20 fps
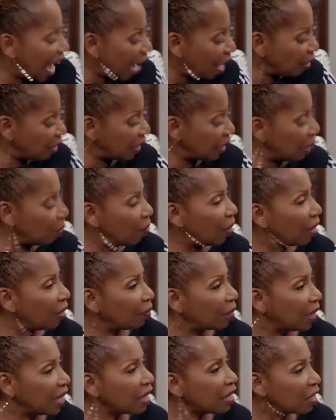And see,
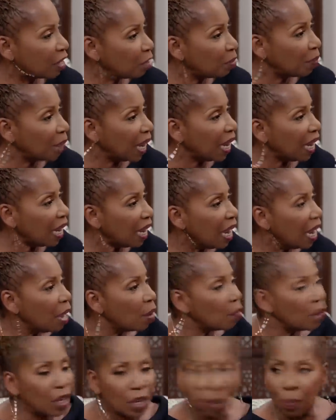what this to me,
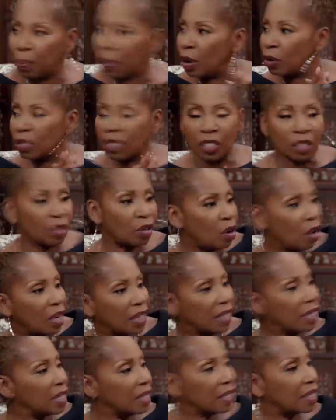when you're posting all
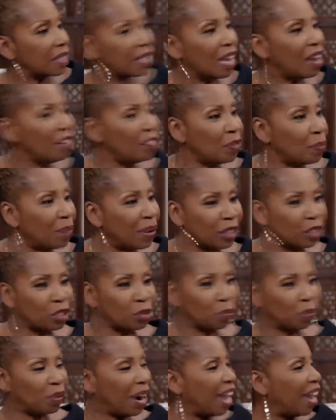of this stuff about
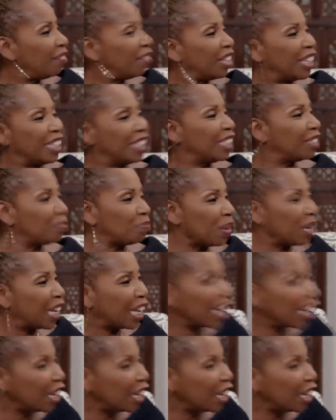your private, intimate